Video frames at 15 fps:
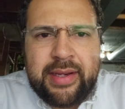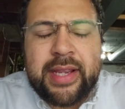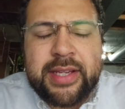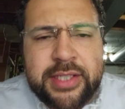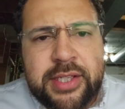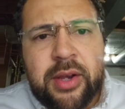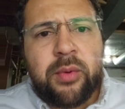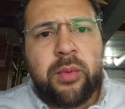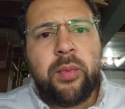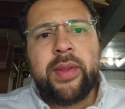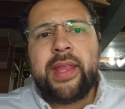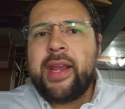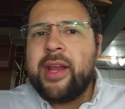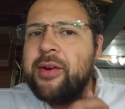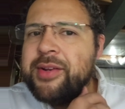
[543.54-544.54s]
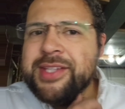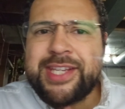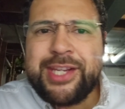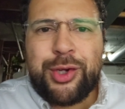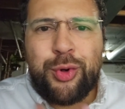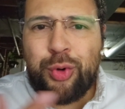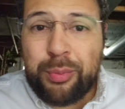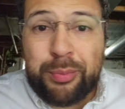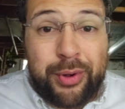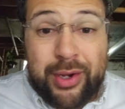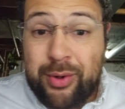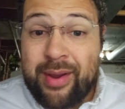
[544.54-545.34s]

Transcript: Yeah, so when they go to see Cool Boy,